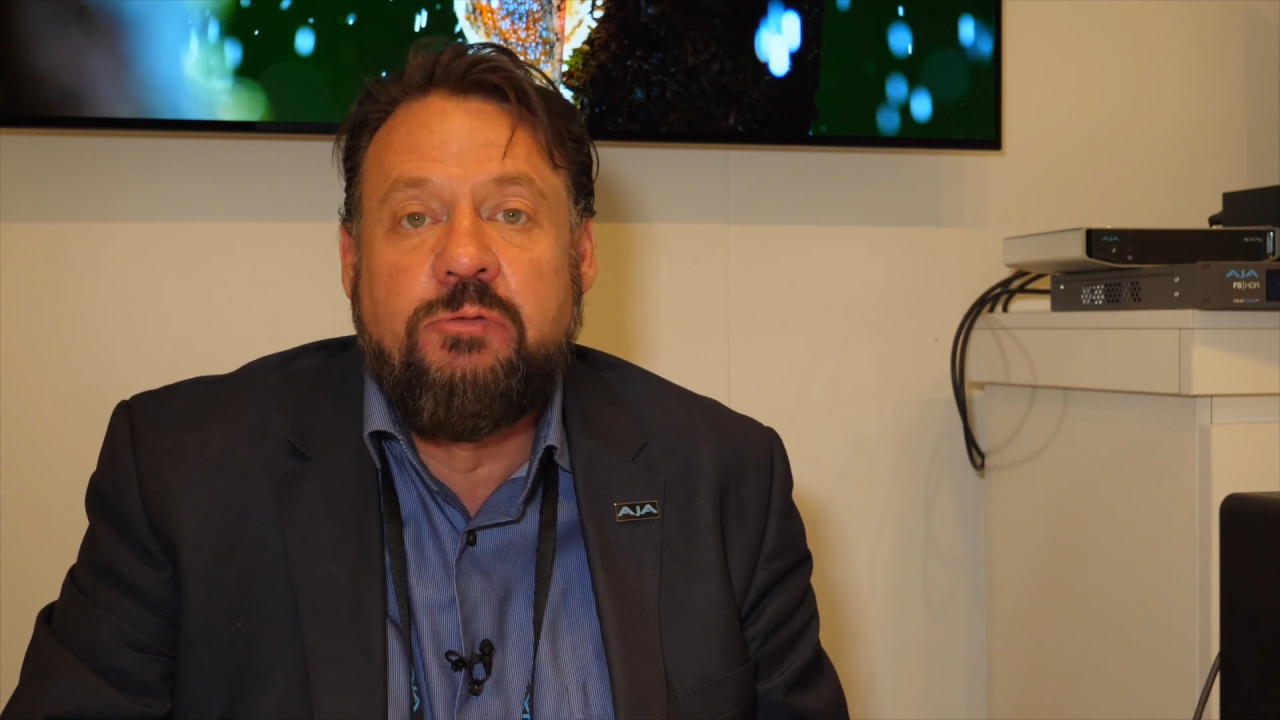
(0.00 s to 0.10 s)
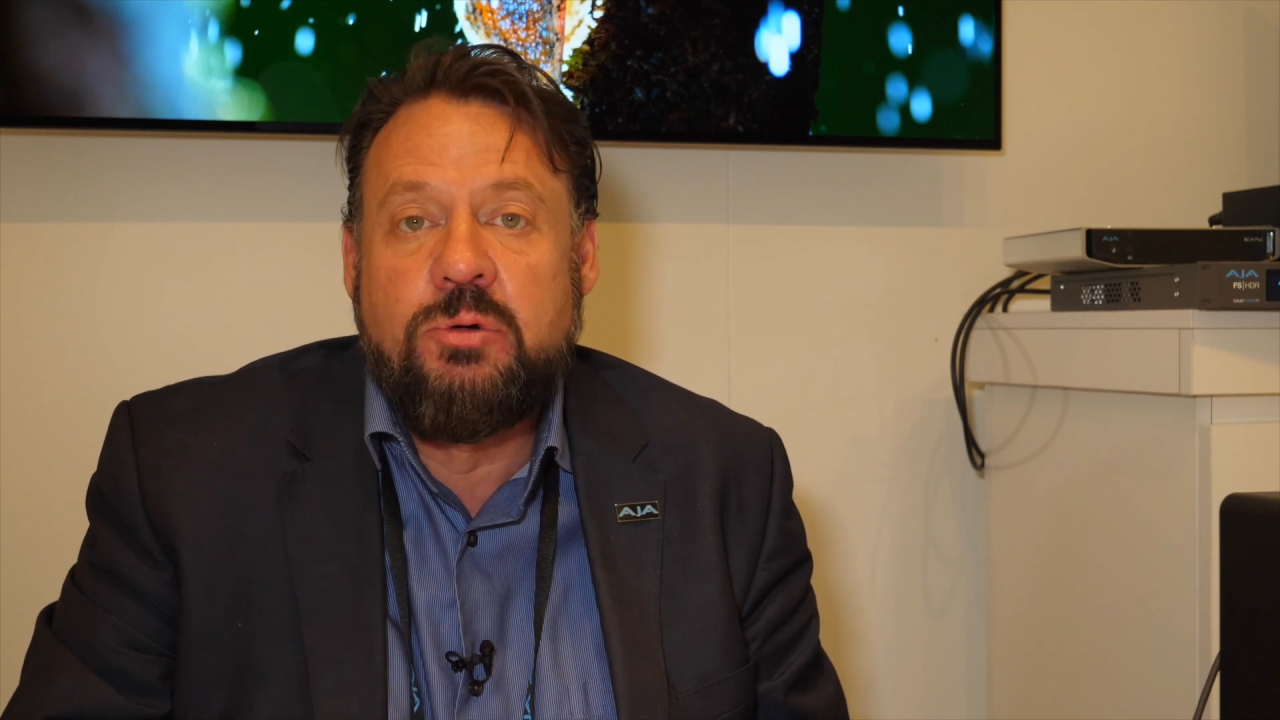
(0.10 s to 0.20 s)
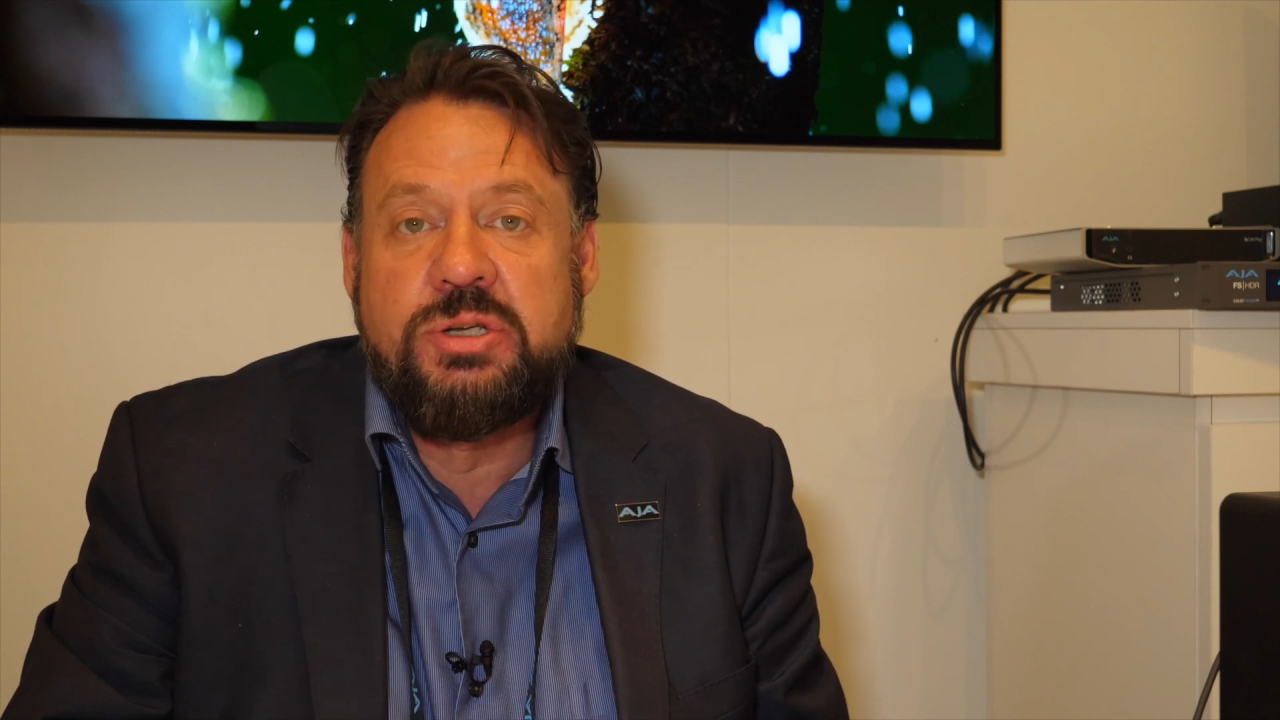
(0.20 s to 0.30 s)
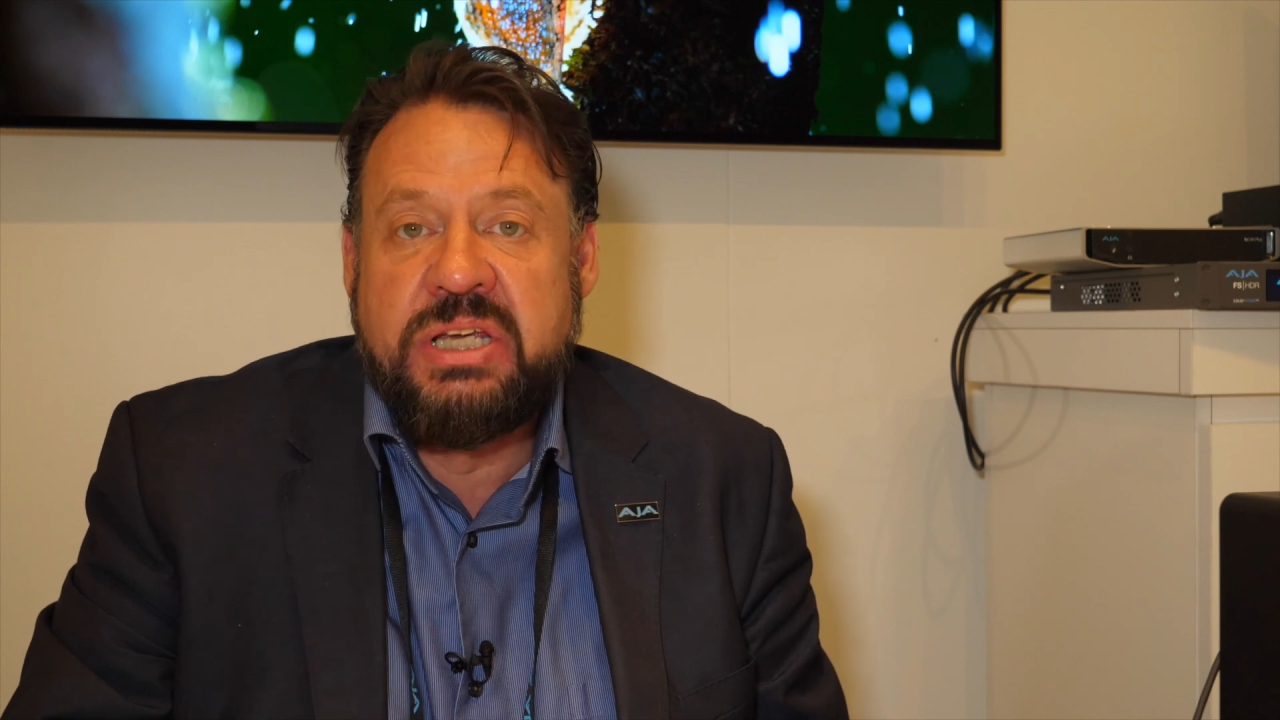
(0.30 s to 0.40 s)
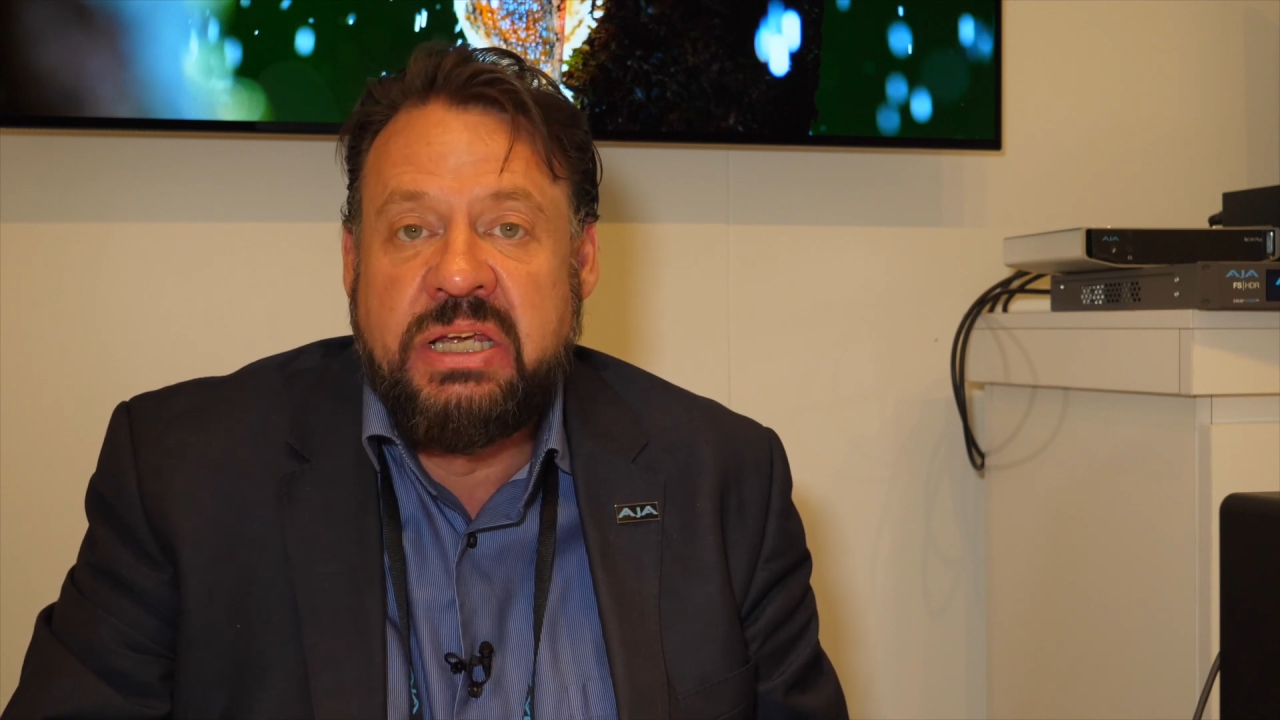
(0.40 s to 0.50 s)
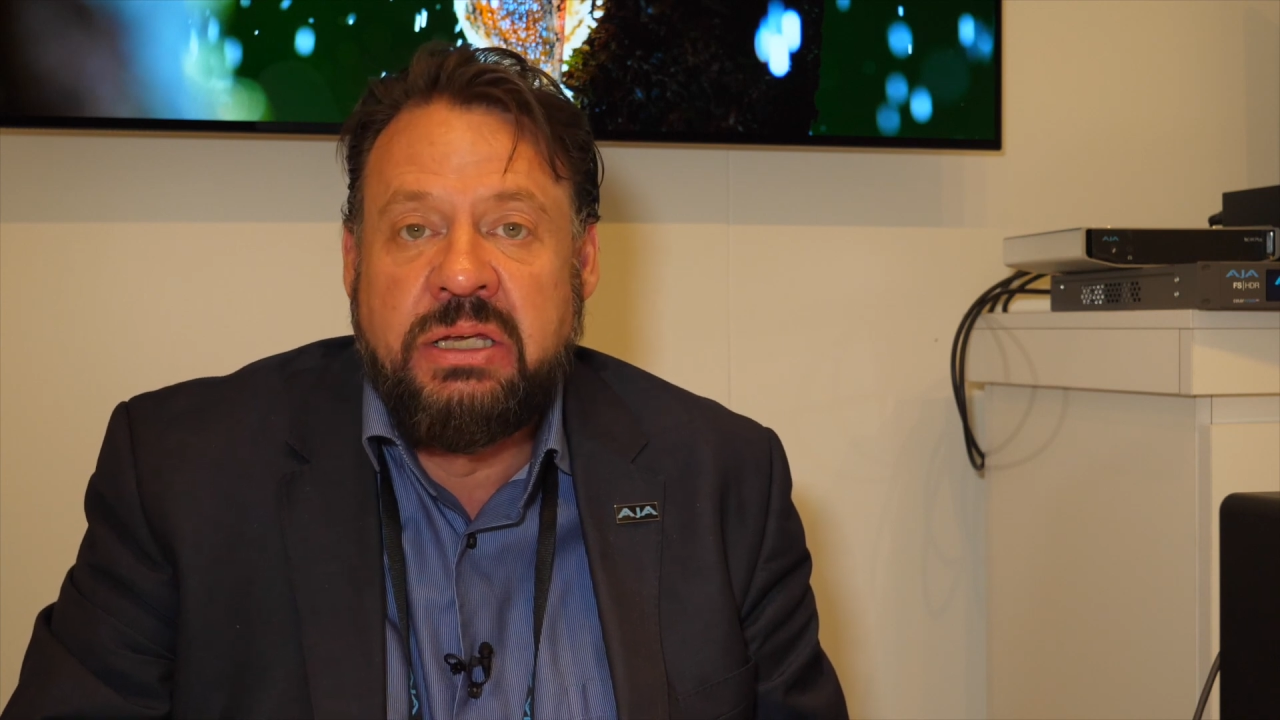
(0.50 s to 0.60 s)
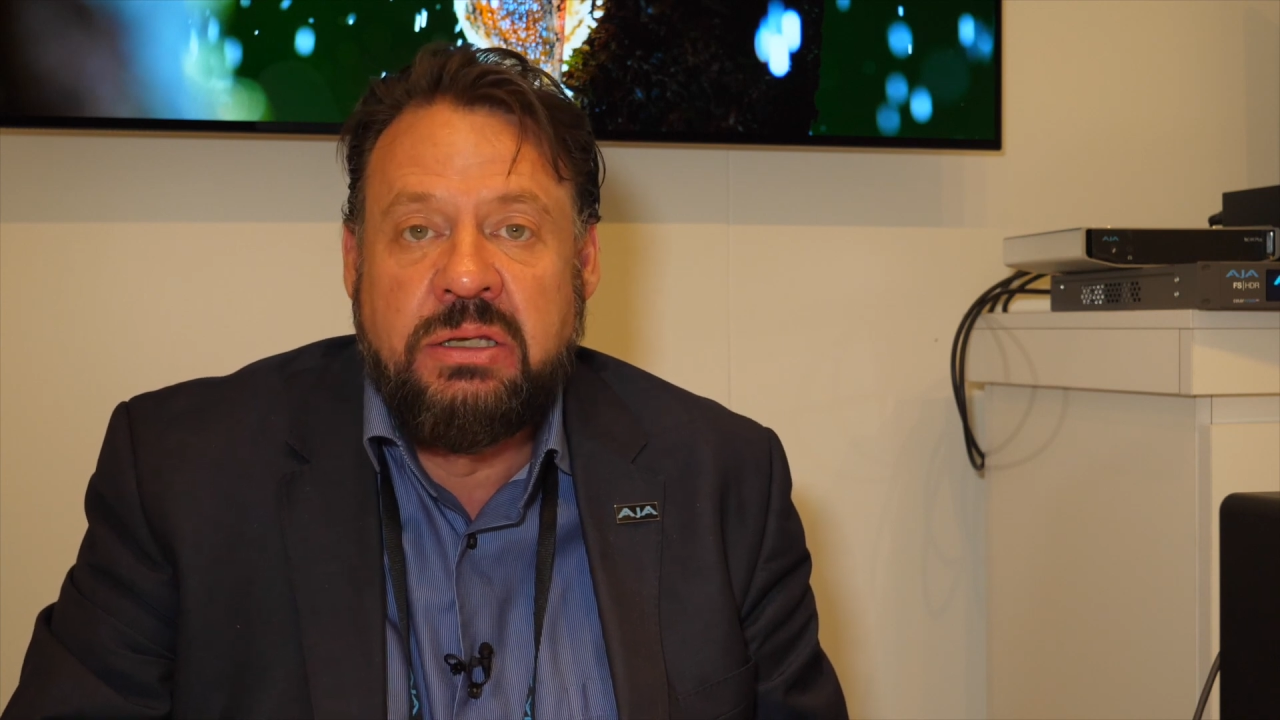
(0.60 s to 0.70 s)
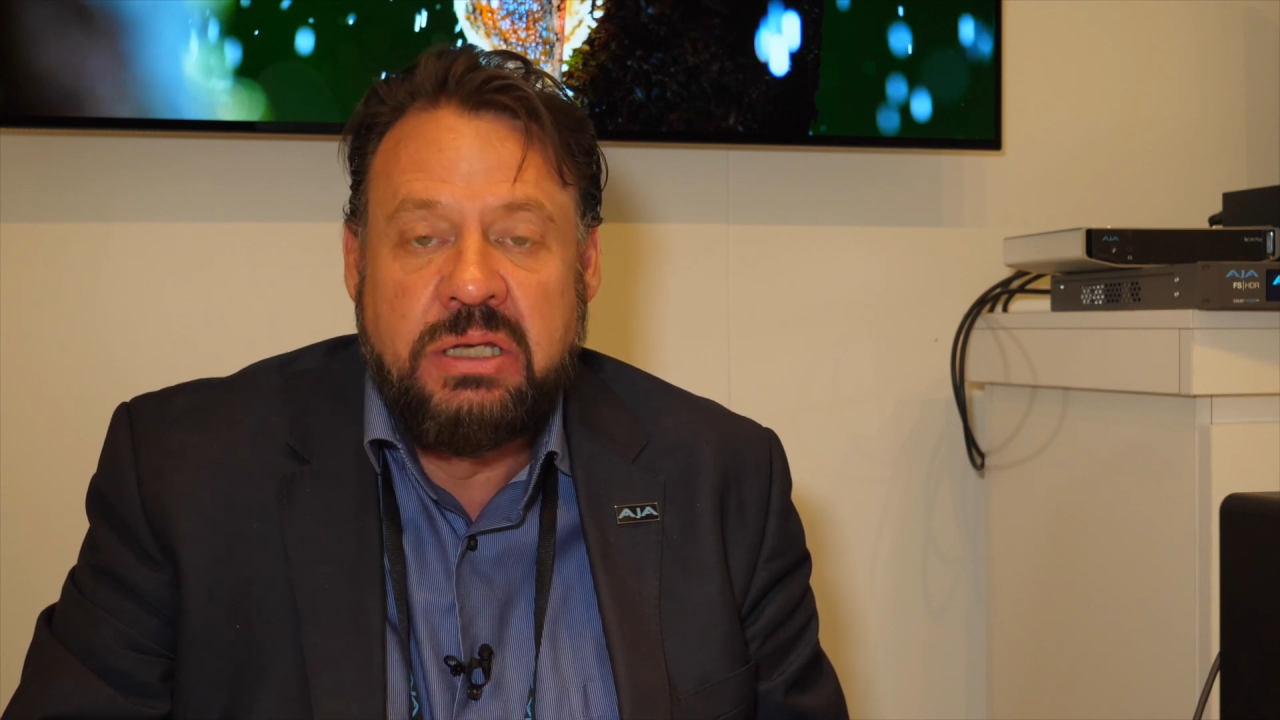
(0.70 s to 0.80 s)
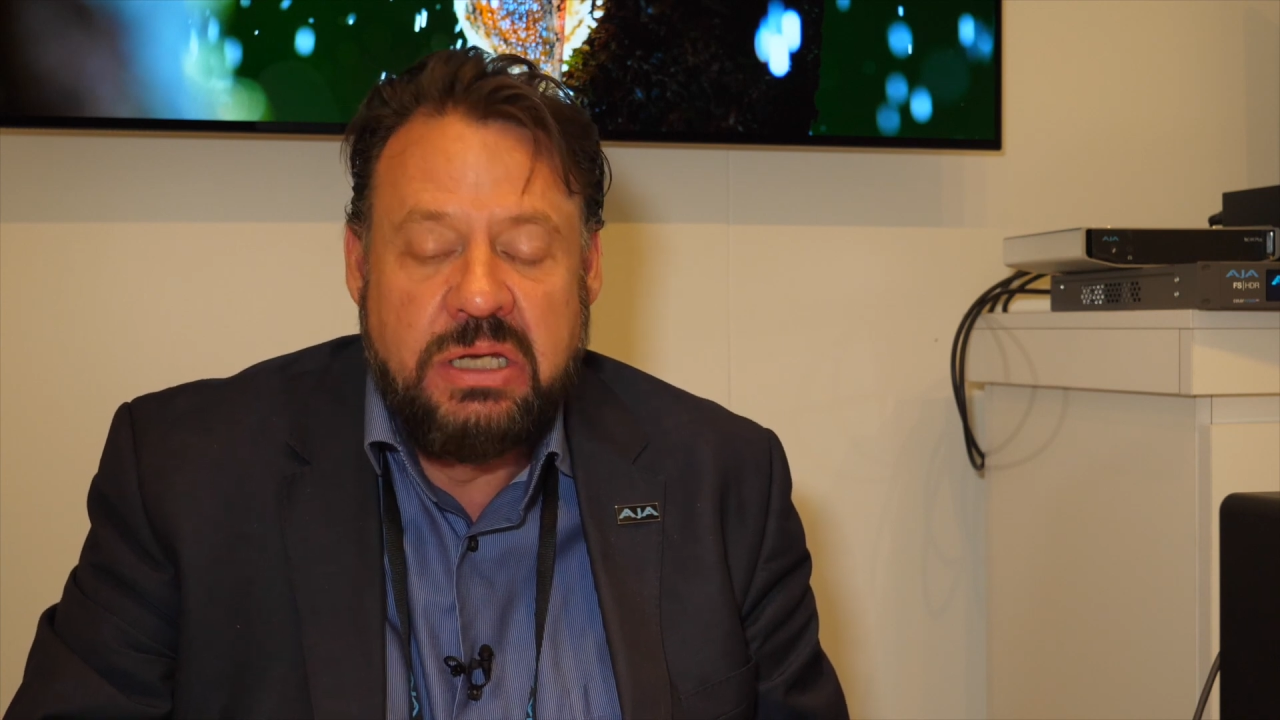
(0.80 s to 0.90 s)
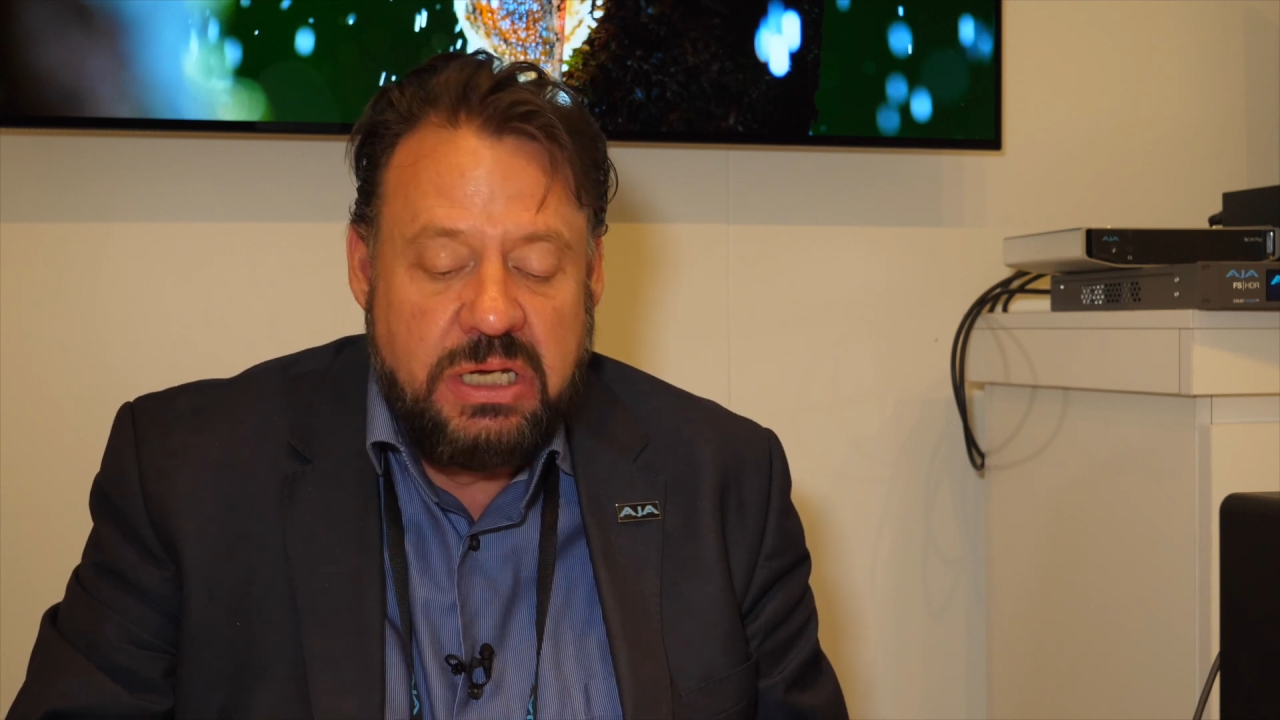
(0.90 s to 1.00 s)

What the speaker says: 14,